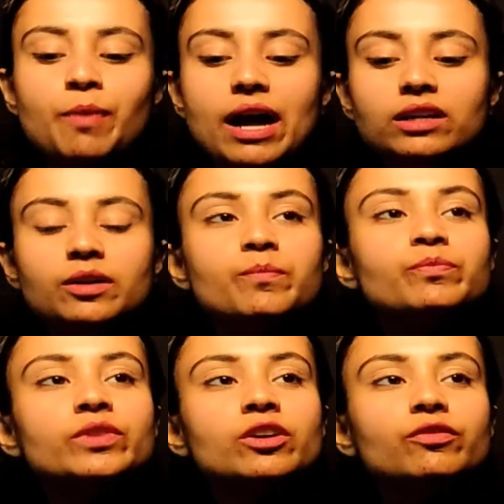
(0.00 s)
part.
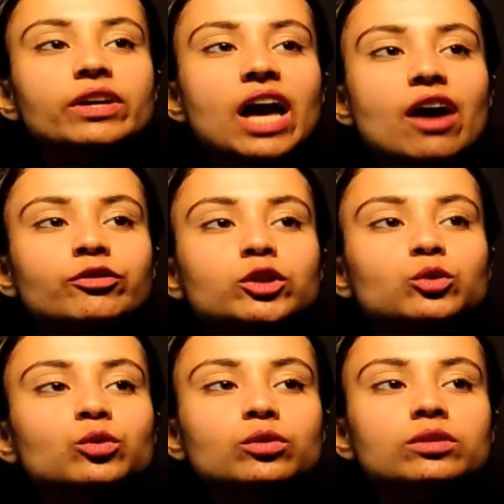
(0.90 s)
We have
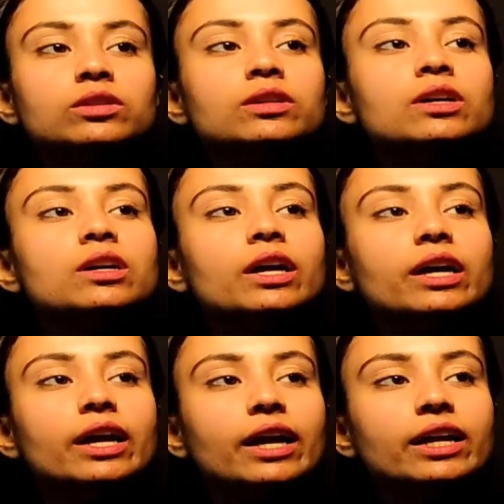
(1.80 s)
2,
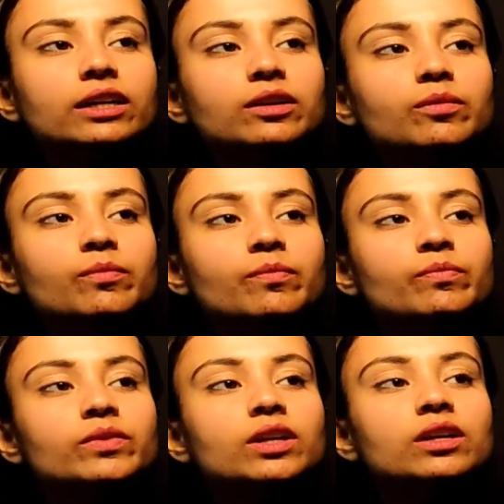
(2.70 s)
8,
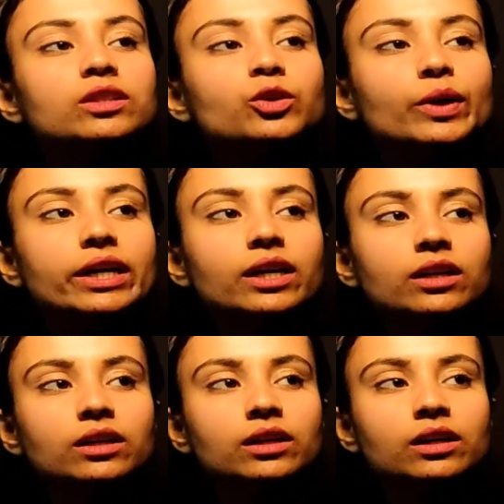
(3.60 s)
3
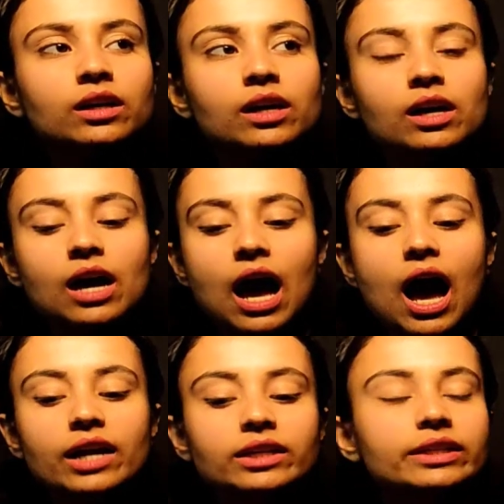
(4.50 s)

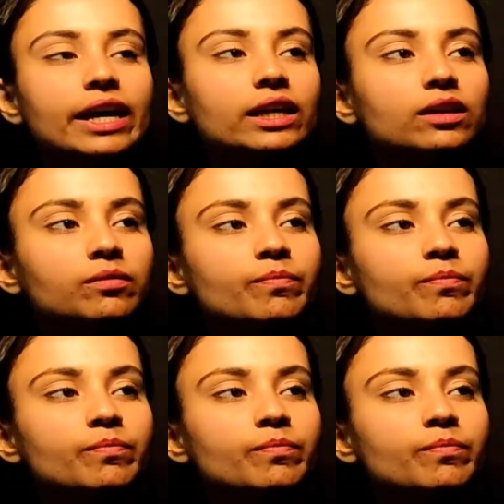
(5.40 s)
and 10.